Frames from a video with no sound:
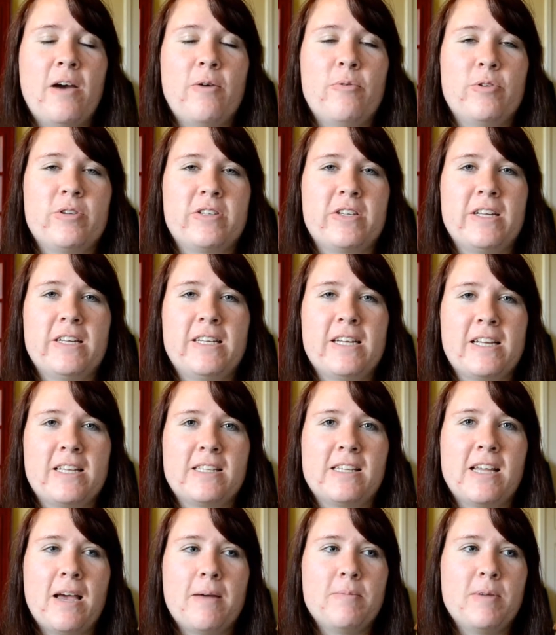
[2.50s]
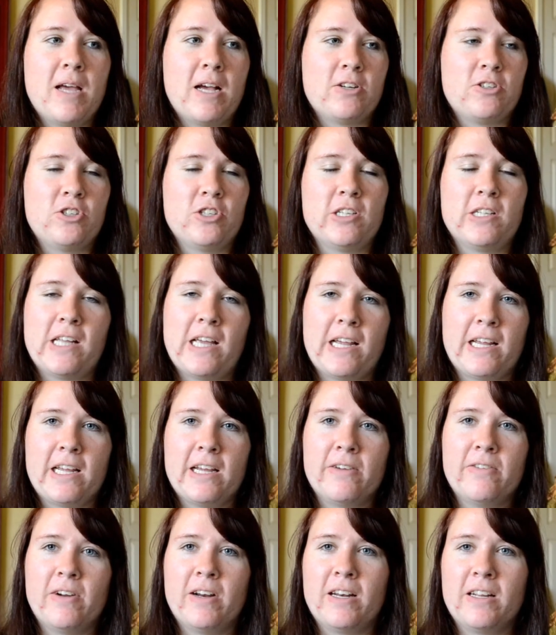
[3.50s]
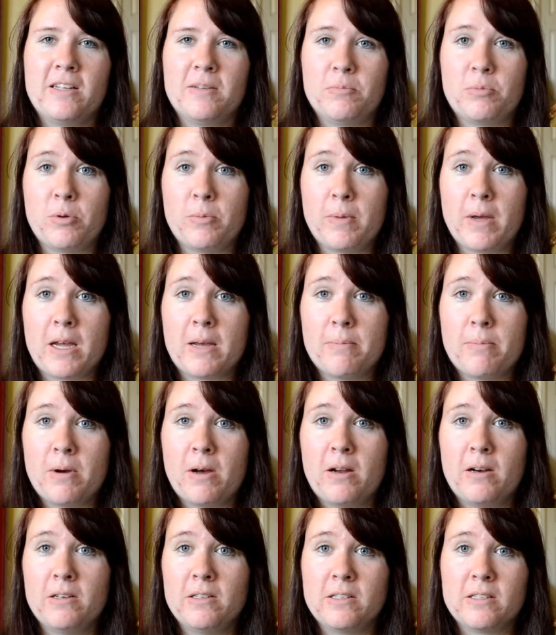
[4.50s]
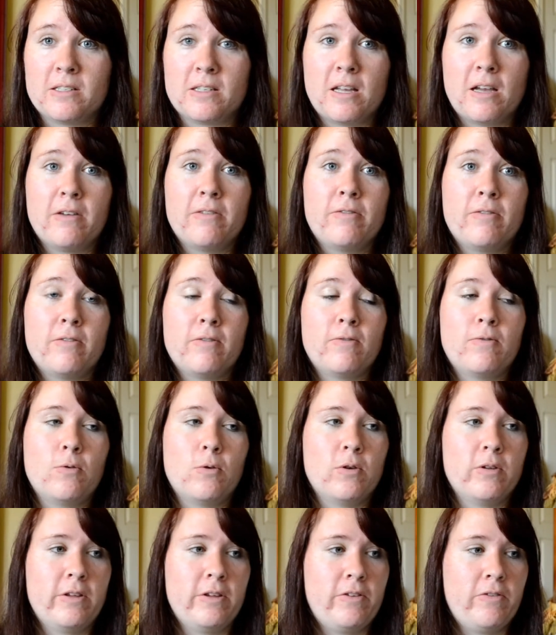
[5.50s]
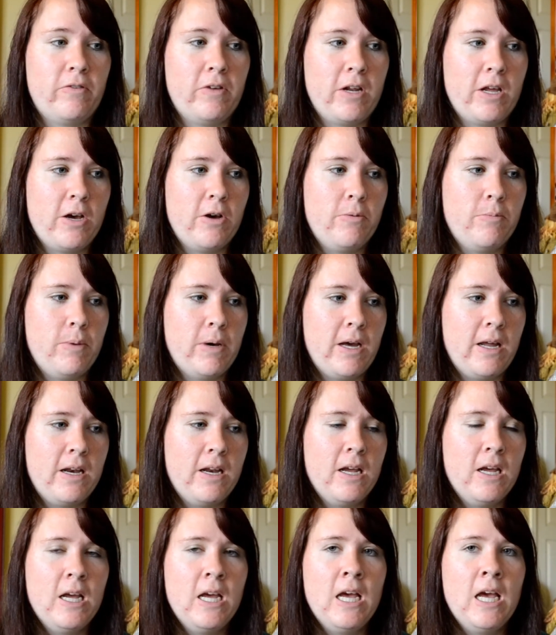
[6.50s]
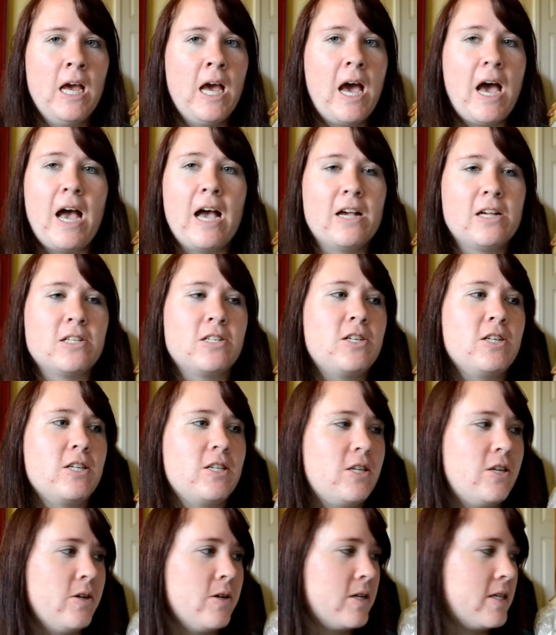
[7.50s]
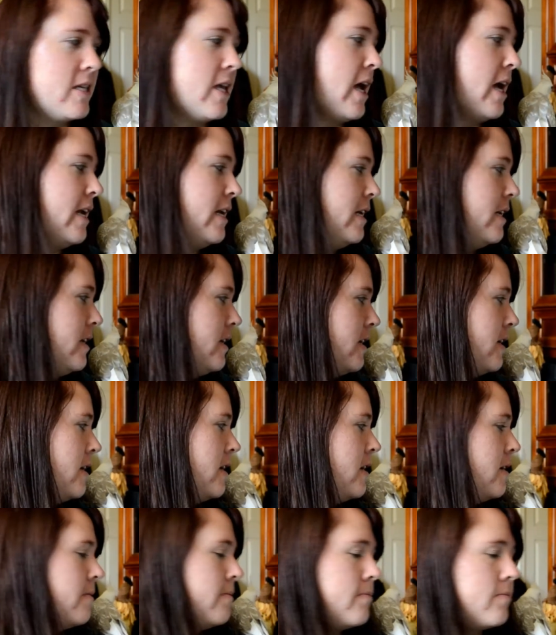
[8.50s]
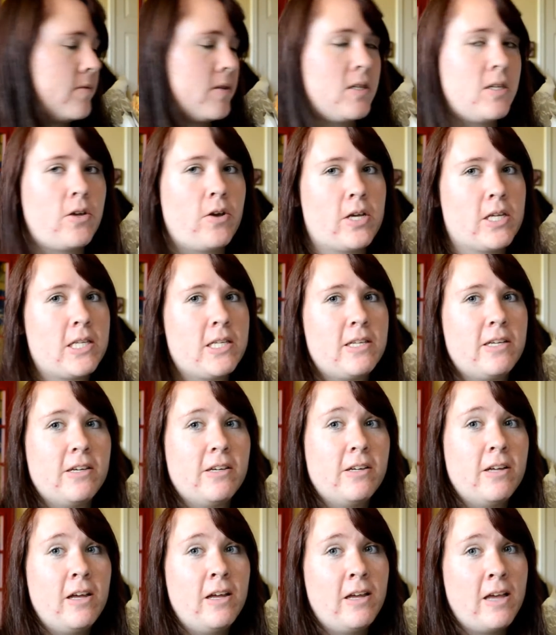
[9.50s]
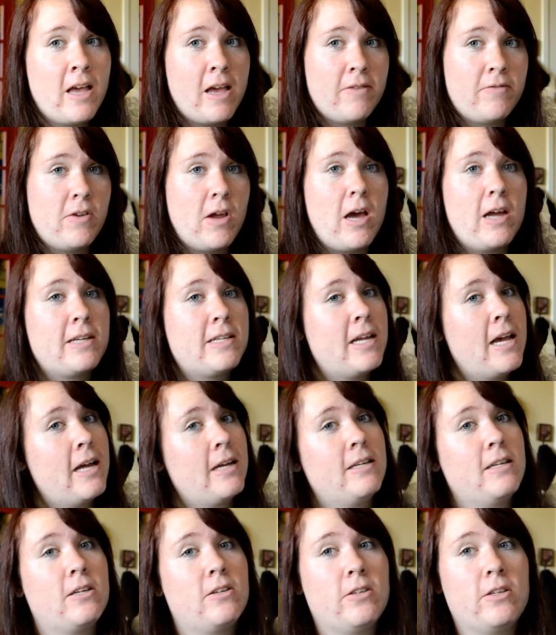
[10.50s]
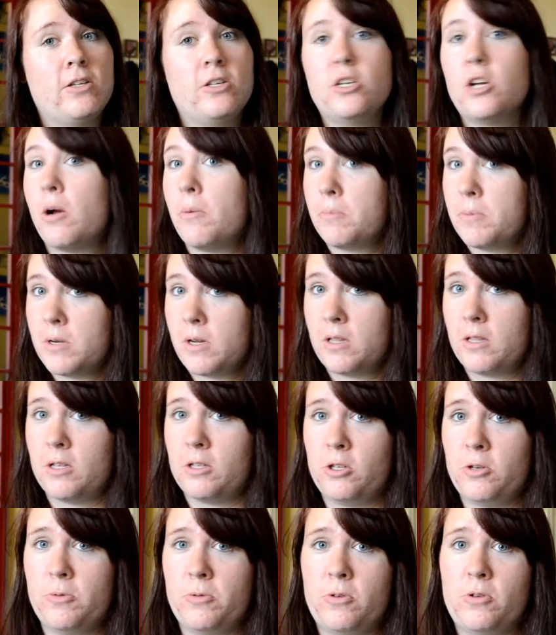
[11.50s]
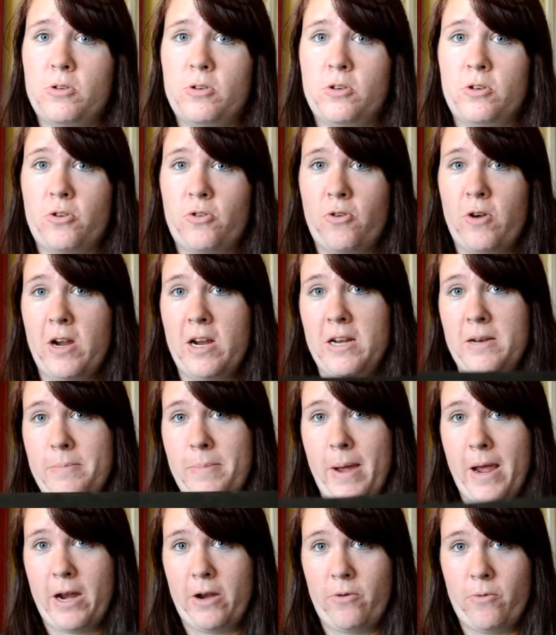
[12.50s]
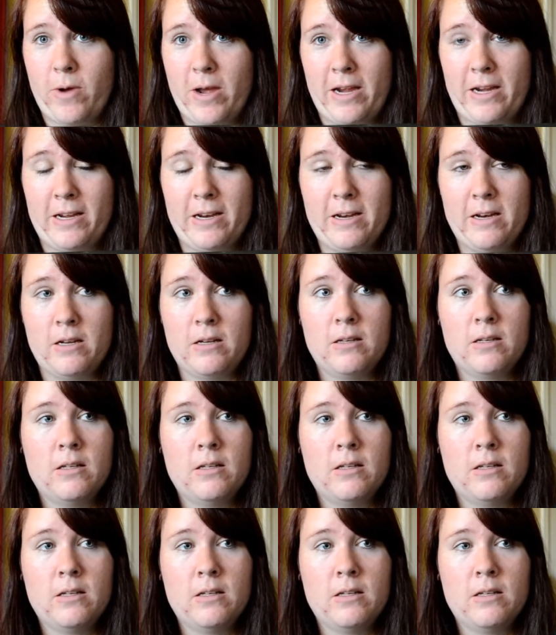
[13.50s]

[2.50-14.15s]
I was gonna take the time to actually like get ready and put makeup on and stuff for this video, but I was just too excited. So I still have not technically jumped on the loot crate bandwagon.